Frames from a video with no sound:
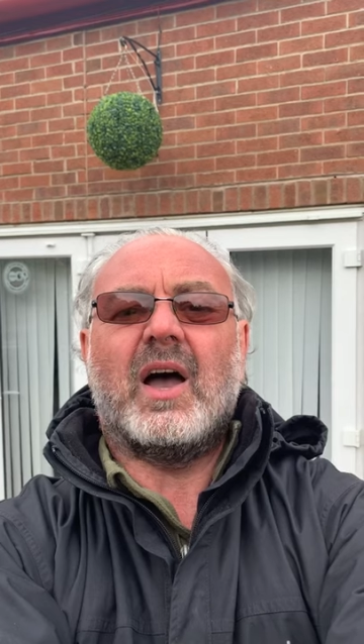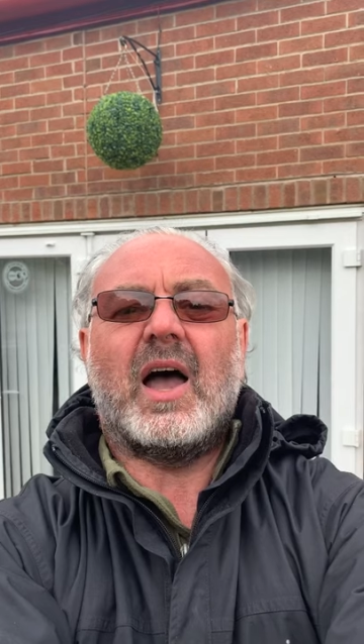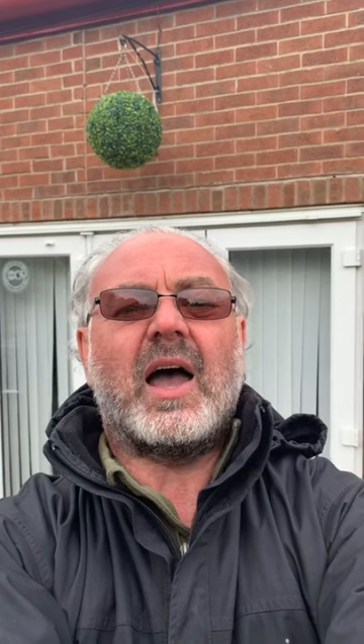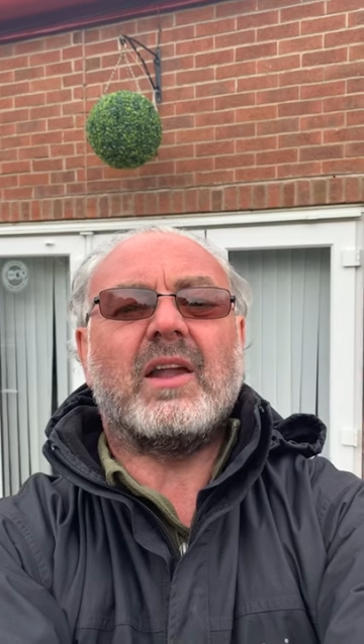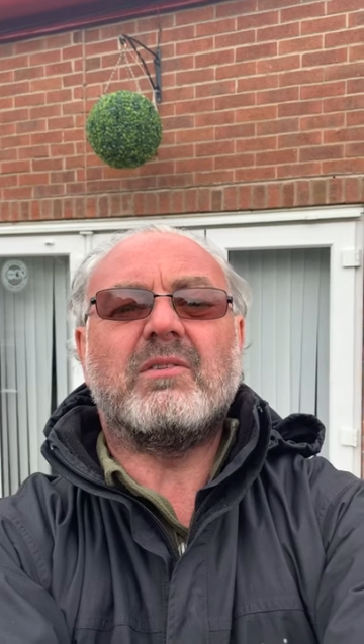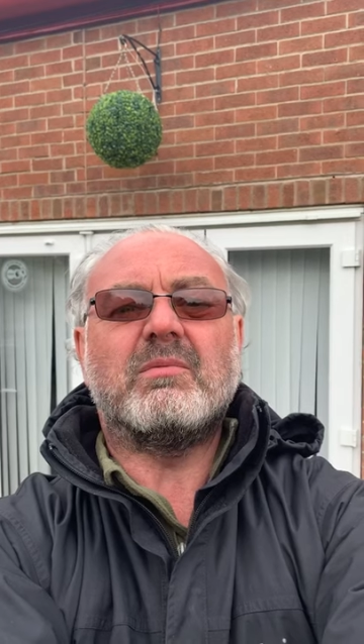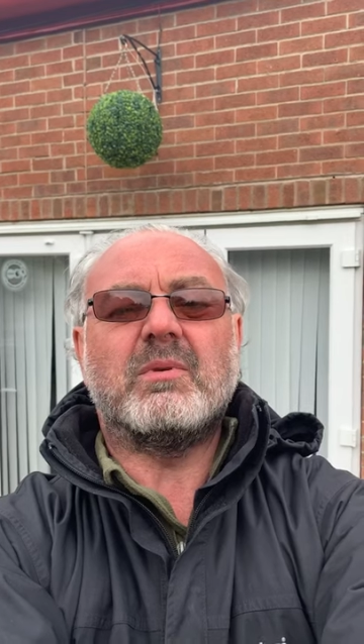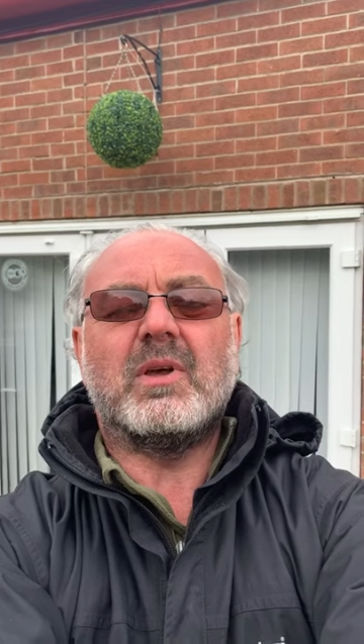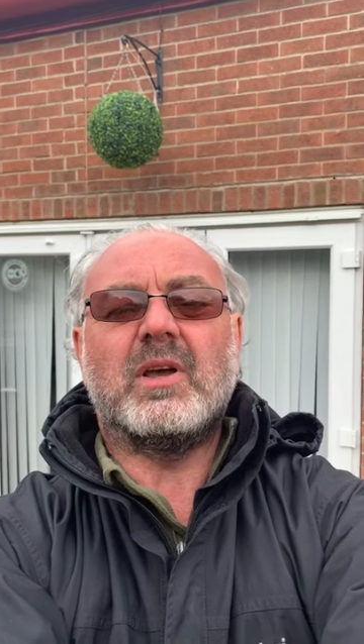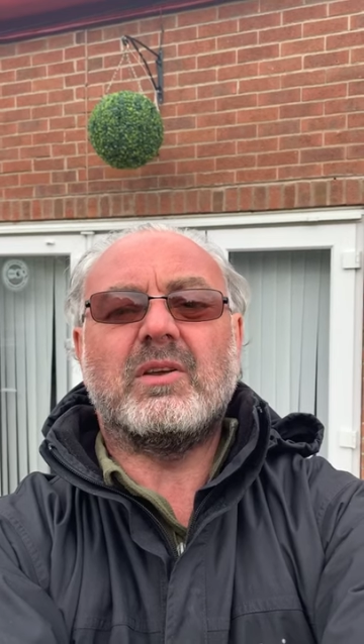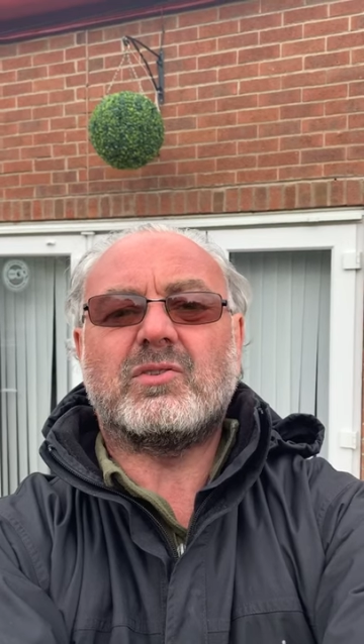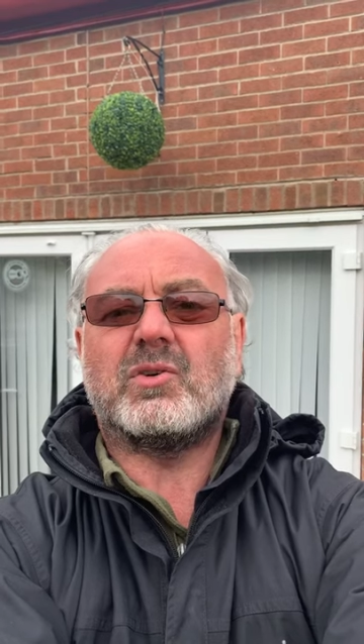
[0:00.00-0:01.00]
and
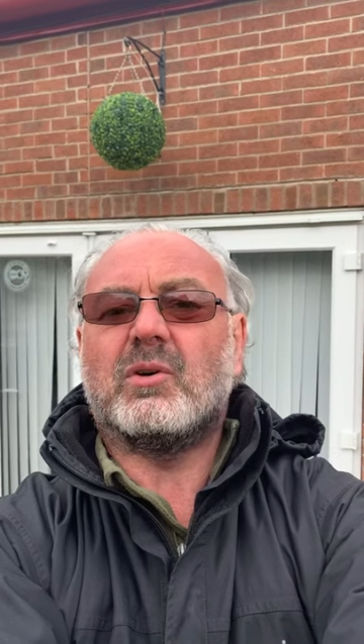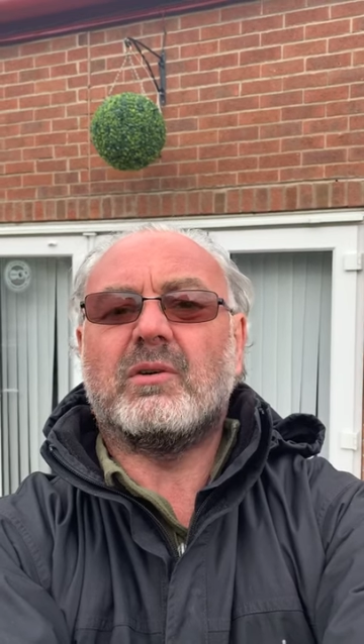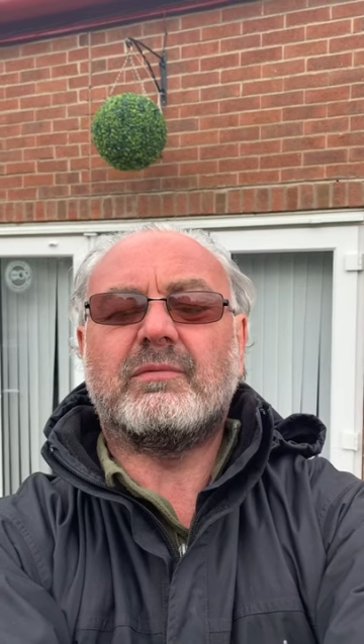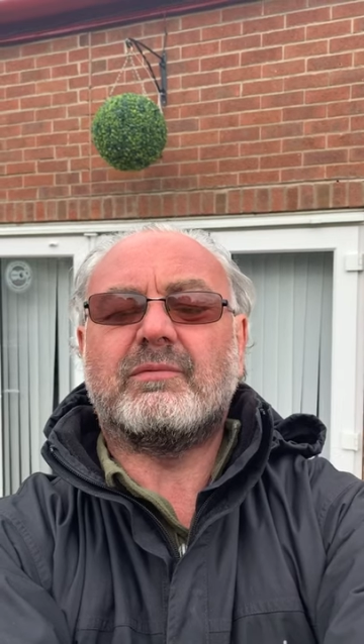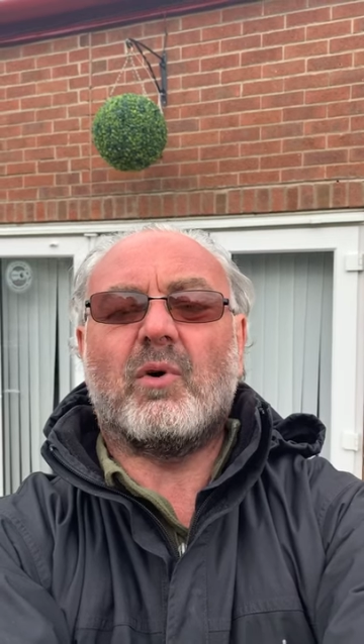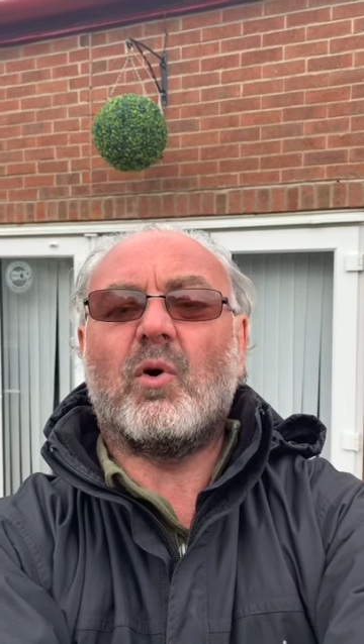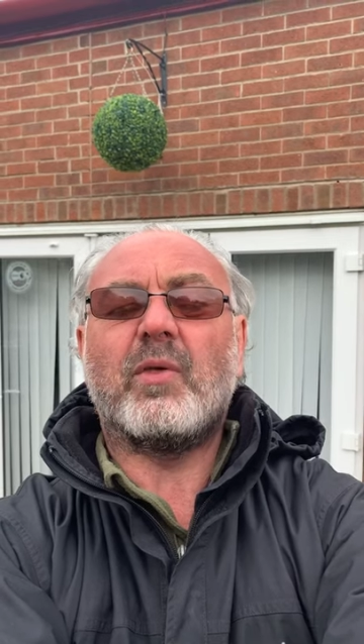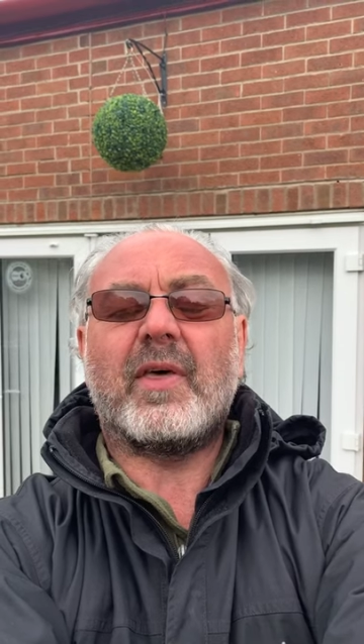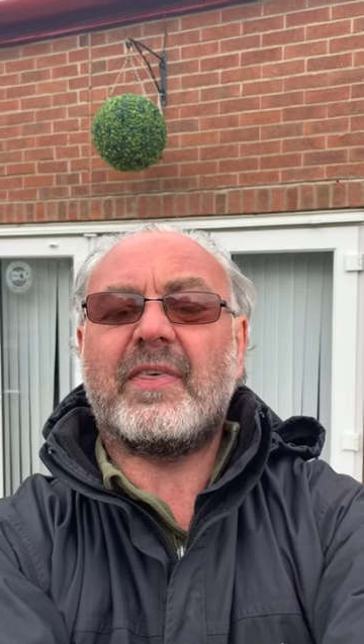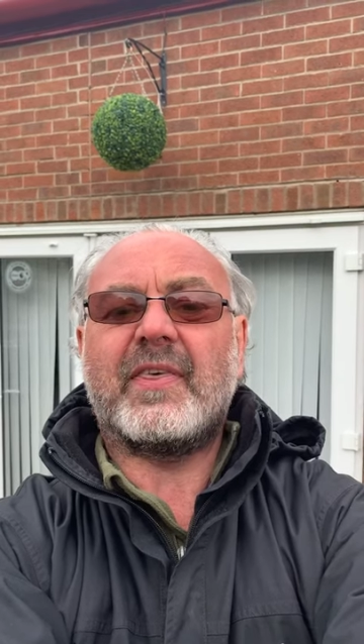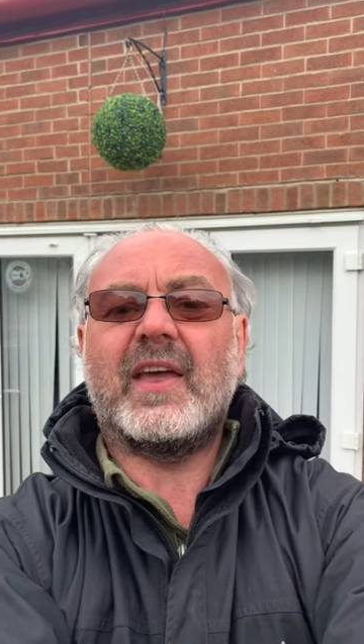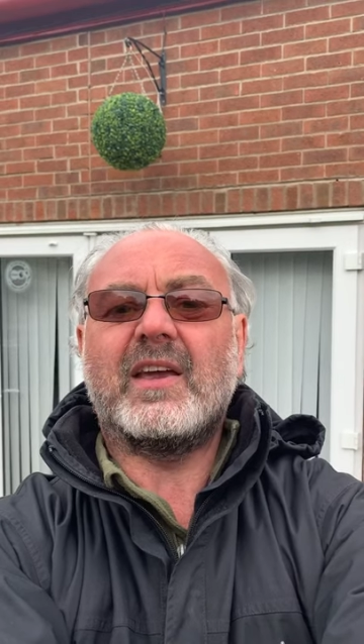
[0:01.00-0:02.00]
sort of other
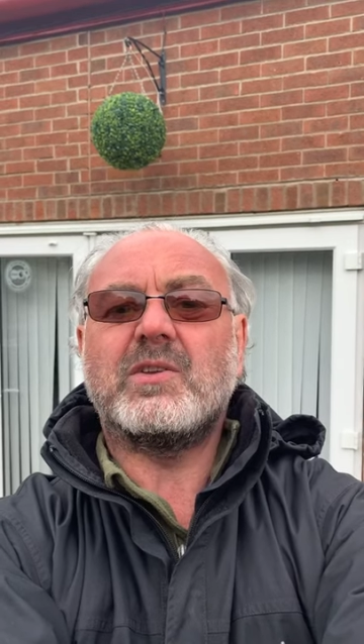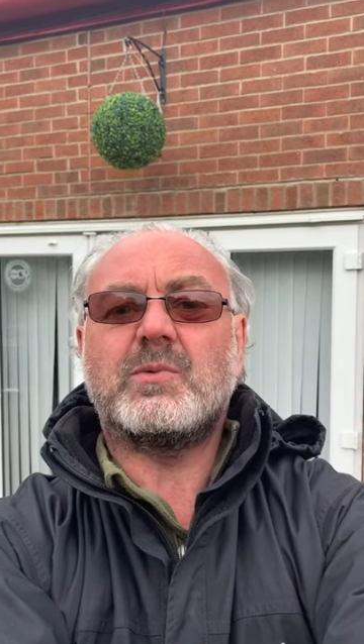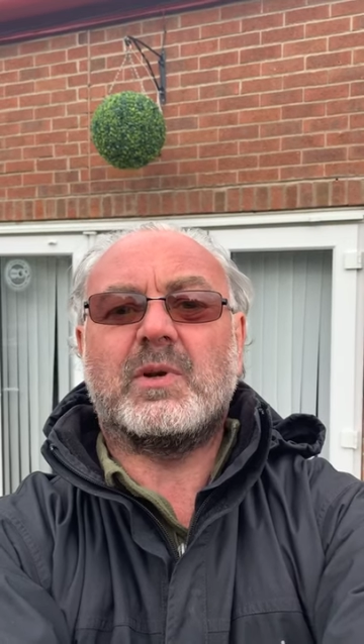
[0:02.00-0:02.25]
things,